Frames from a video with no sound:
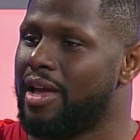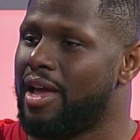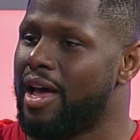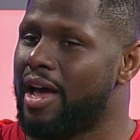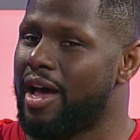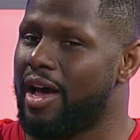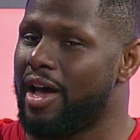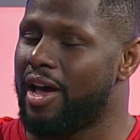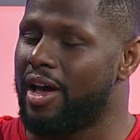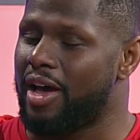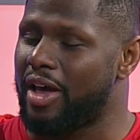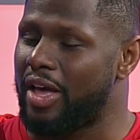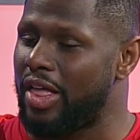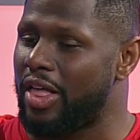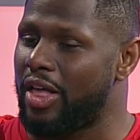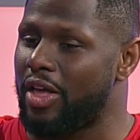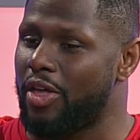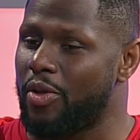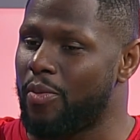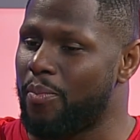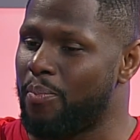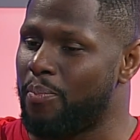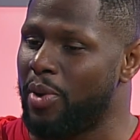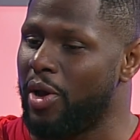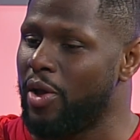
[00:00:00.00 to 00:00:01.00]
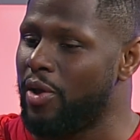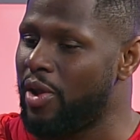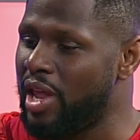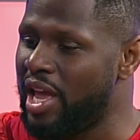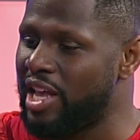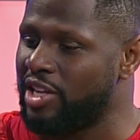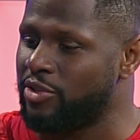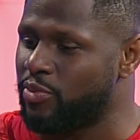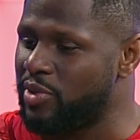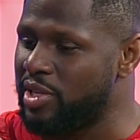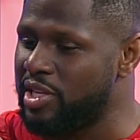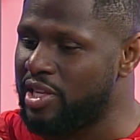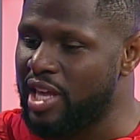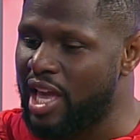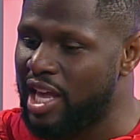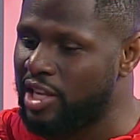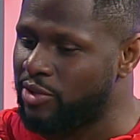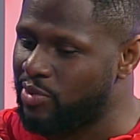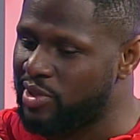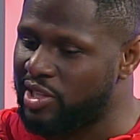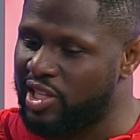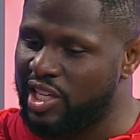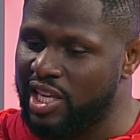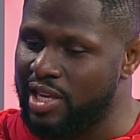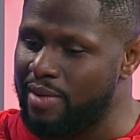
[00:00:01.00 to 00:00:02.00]
But as
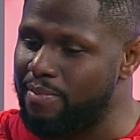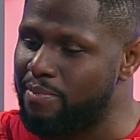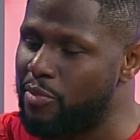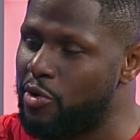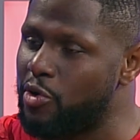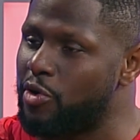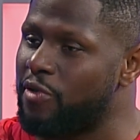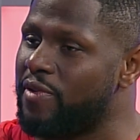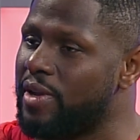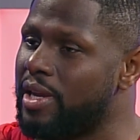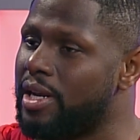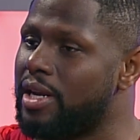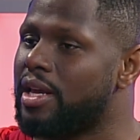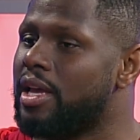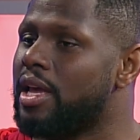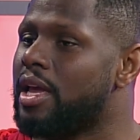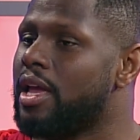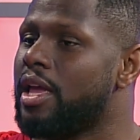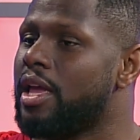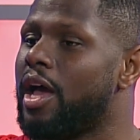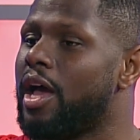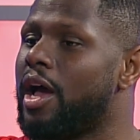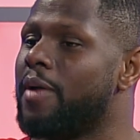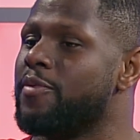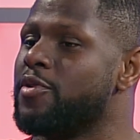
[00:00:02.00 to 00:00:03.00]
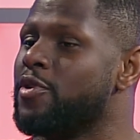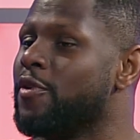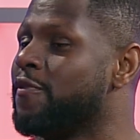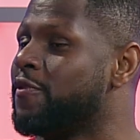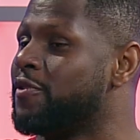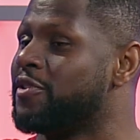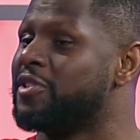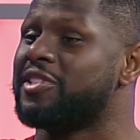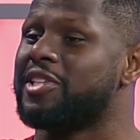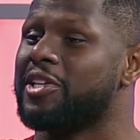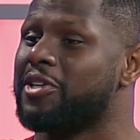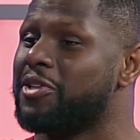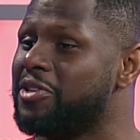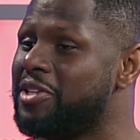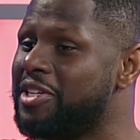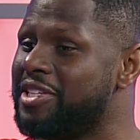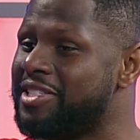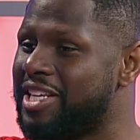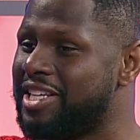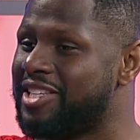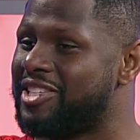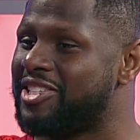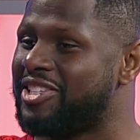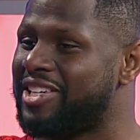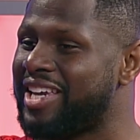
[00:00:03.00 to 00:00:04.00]
we keep moving, your facilities
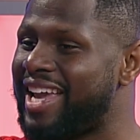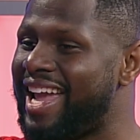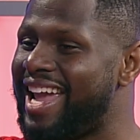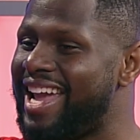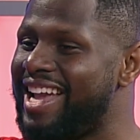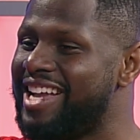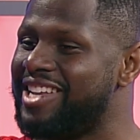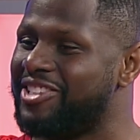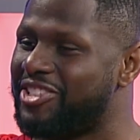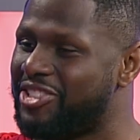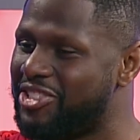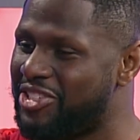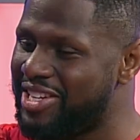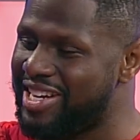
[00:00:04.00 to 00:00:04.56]
has changed.